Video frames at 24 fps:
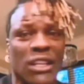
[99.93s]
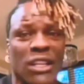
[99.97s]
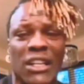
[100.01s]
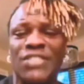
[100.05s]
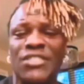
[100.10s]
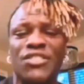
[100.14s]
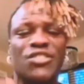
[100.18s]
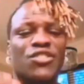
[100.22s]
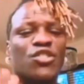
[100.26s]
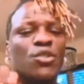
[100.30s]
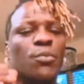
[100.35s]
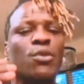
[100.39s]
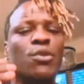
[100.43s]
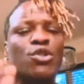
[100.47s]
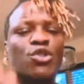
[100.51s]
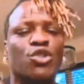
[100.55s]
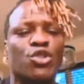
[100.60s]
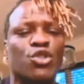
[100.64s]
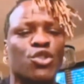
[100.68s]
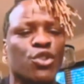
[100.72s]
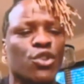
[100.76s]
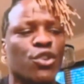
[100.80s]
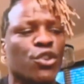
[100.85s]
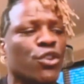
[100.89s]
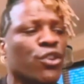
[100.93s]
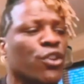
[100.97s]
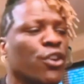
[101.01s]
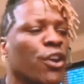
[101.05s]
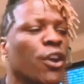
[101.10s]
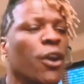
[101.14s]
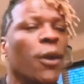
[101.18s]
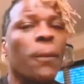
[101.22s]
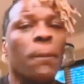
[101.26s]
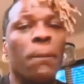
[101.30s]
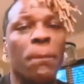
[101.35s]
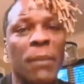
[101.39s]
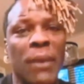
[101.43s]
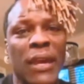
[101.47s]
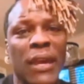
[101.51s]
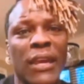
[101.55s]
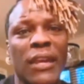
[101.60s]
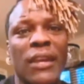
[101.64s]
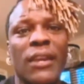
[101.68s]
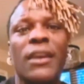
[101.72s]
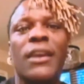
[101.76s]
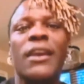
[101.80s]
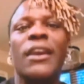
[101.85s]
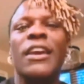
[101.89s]
It's just a mature
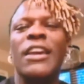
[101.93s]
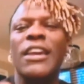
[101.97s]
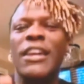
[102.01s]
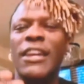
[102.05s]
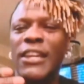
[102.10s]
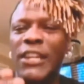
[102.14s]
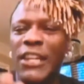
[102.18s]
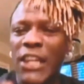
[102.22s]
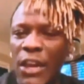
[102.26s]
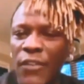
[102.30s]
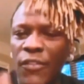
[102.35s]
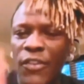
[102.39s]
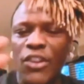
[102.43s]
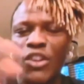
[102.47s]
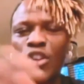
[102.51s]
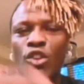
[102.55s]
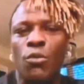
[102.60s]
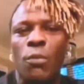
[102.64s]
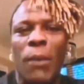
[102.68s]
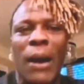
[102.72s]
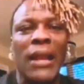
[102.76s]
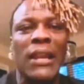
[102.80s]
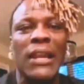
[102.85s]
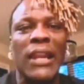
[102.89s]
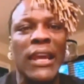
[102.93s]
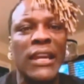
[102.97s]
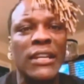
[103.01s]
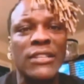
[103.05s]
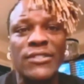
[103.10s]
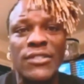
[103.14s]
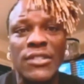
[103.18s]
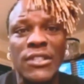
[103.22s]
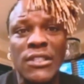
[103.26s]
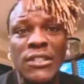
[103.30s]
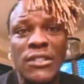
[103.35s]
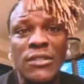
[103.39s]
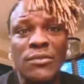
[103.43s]
me giving you my legacy.